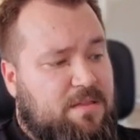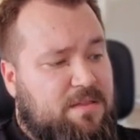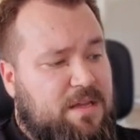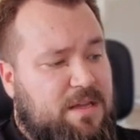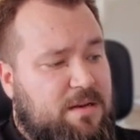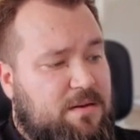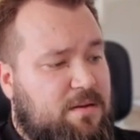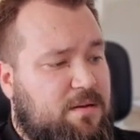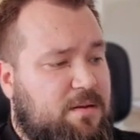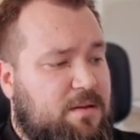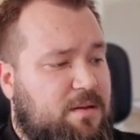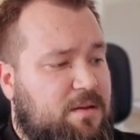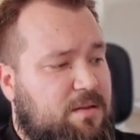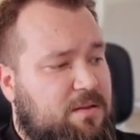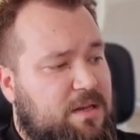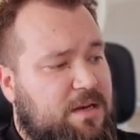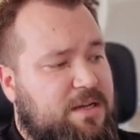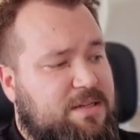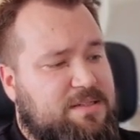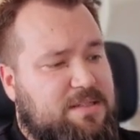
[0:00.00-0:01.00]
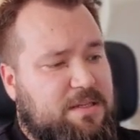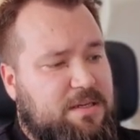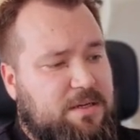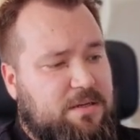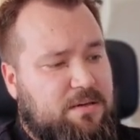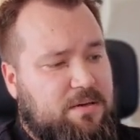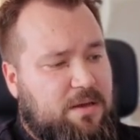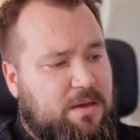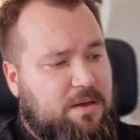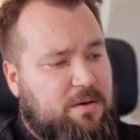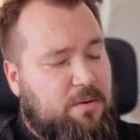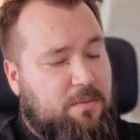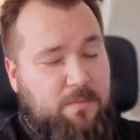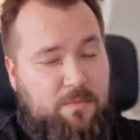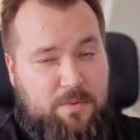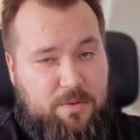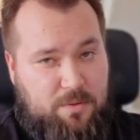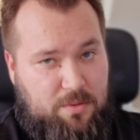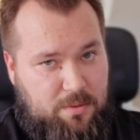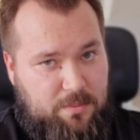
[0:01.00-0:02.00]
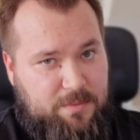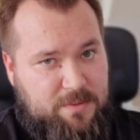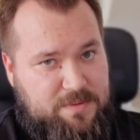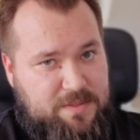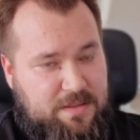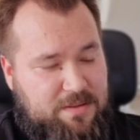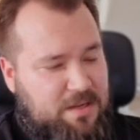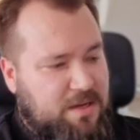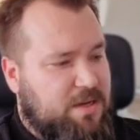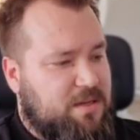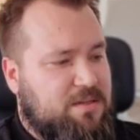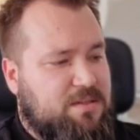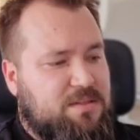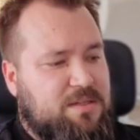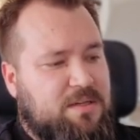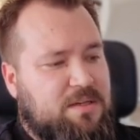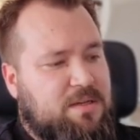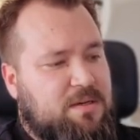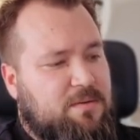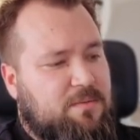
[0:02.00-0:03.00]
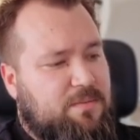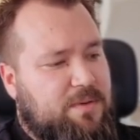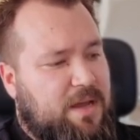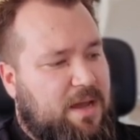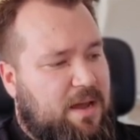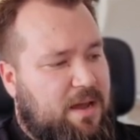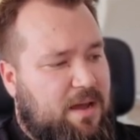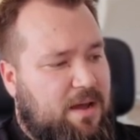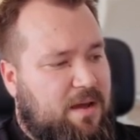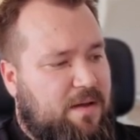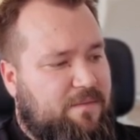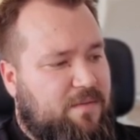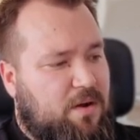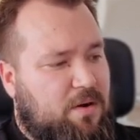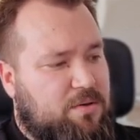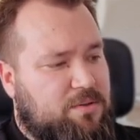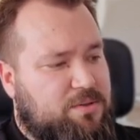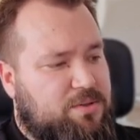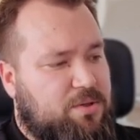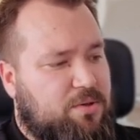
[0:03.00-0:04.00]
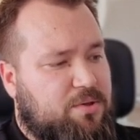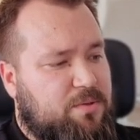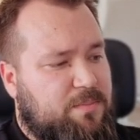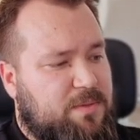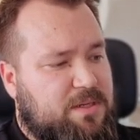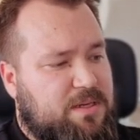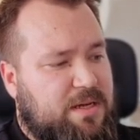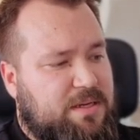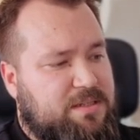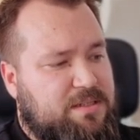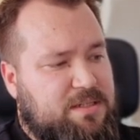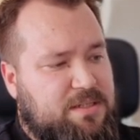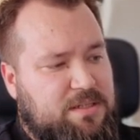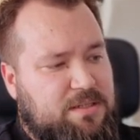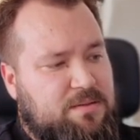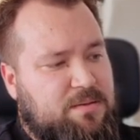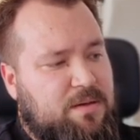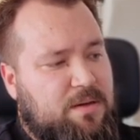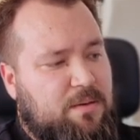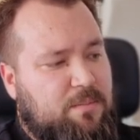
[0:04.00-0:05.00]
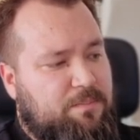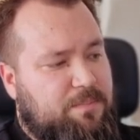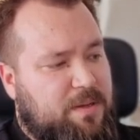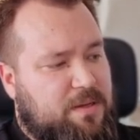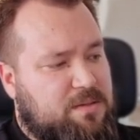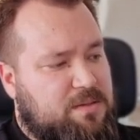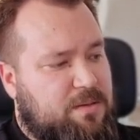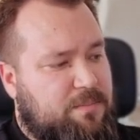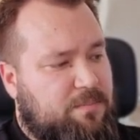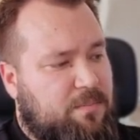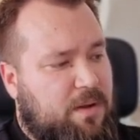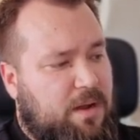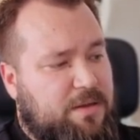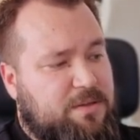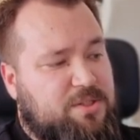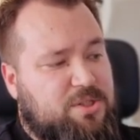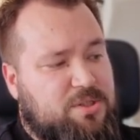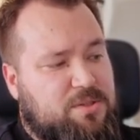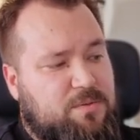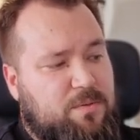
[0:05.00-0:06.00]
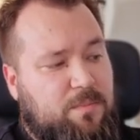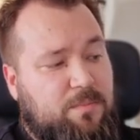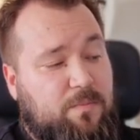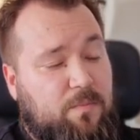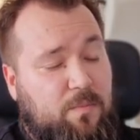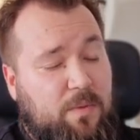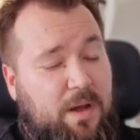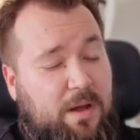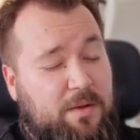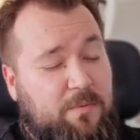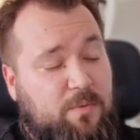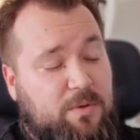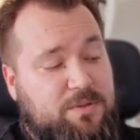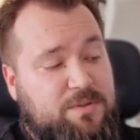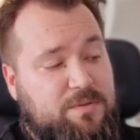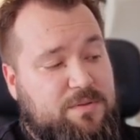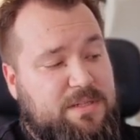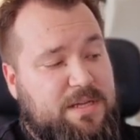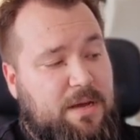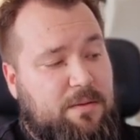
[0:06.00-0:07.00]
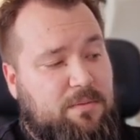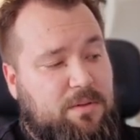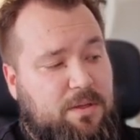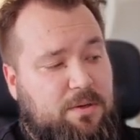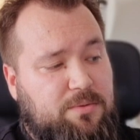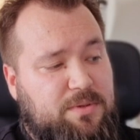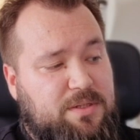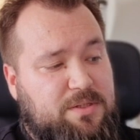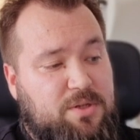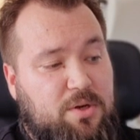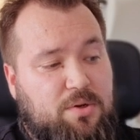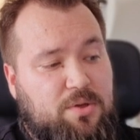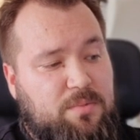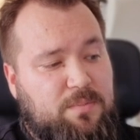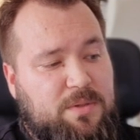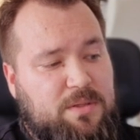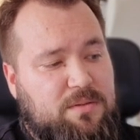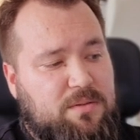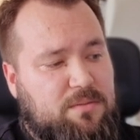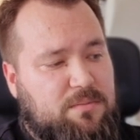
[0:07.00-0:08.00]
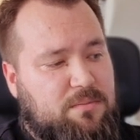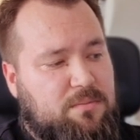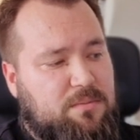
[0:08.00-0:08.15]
Then the next thing, and we're almost at the end, we have our document I D because I'm I just don't I want to download a document,